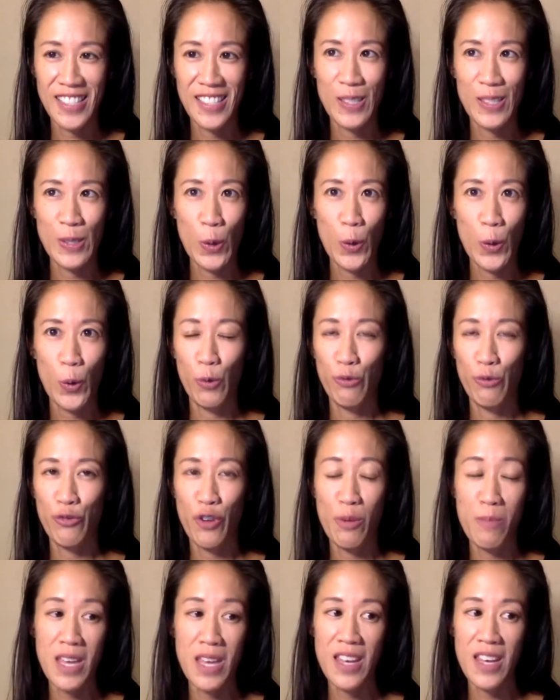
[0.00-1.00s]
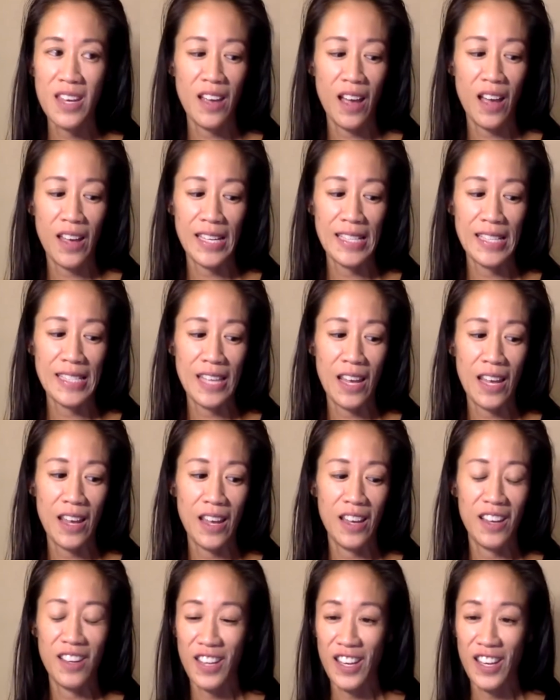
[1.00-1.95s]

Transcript: So for me, I can say,